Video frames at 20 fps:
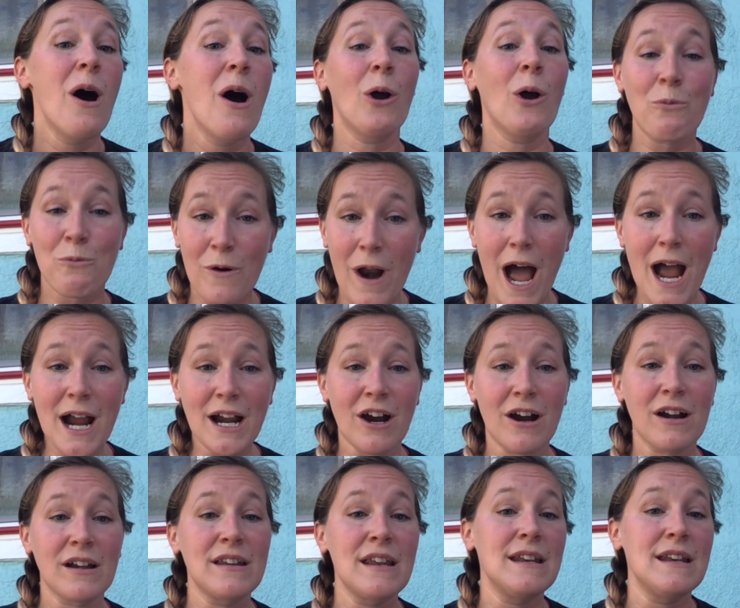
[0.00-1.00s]
a rock
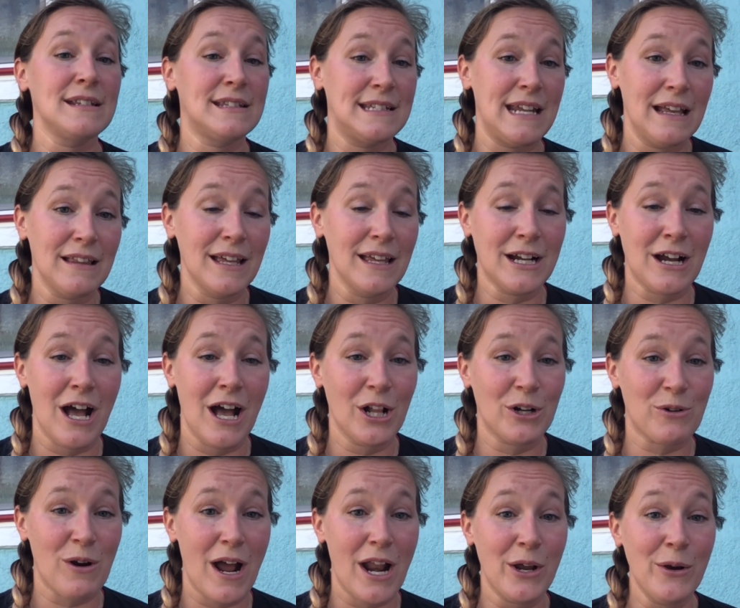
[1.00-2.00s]
garden in a state like
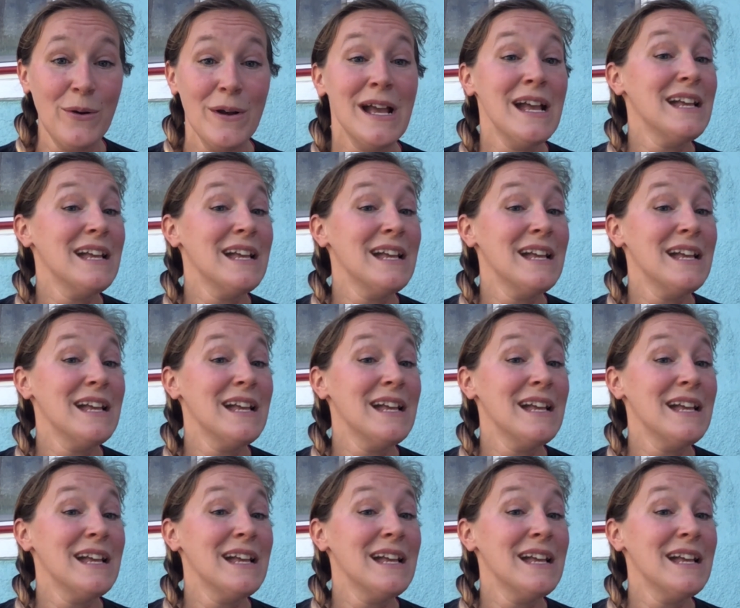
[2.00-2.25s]
Colorado